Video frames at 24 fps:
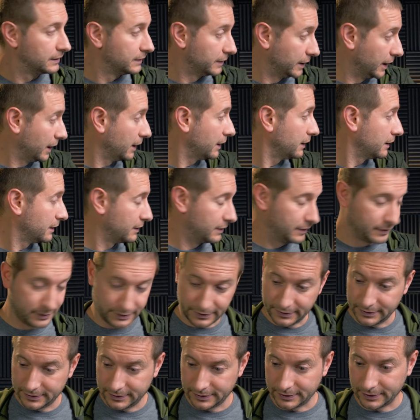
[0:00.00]
Yeah?
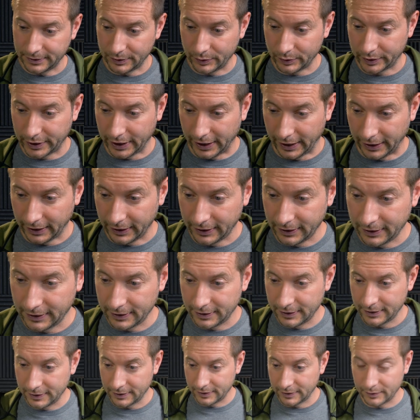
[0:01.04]
Okay,
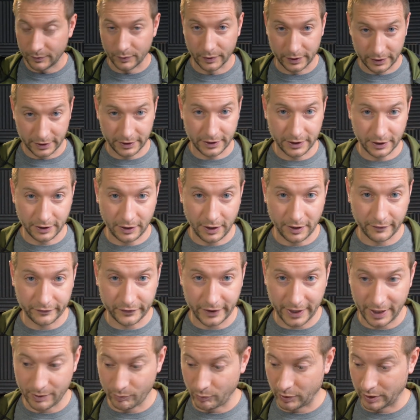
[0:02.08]
we're gonna kick off
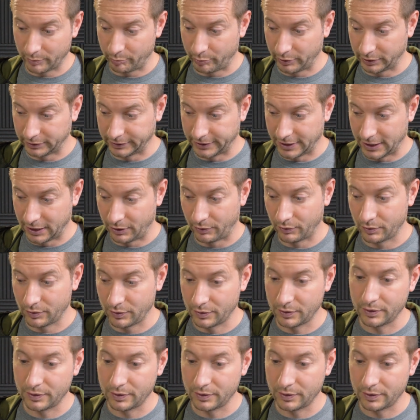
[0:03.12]
the M1 build now.